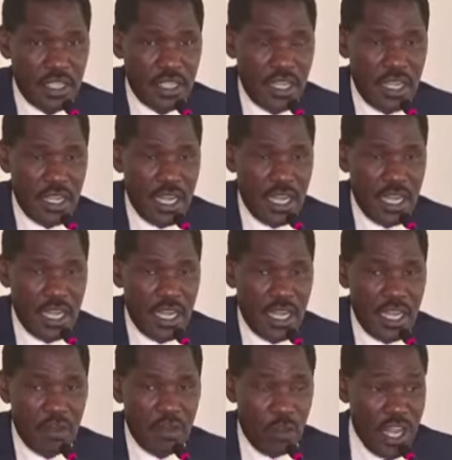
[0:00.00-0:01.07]
Uh,
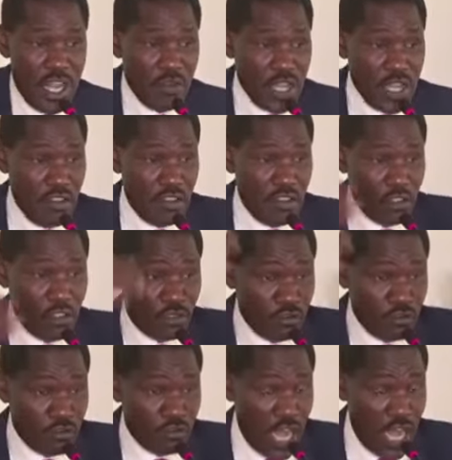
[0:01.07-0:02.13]
when we have a lot of
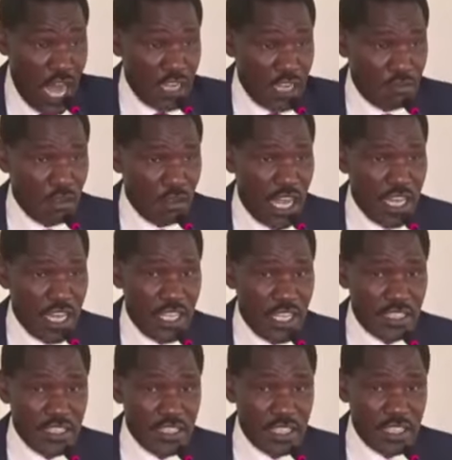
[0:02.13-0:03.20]
arable land that
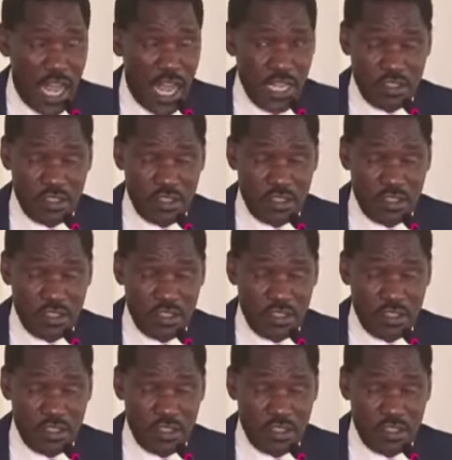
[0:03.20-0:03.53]
is idle,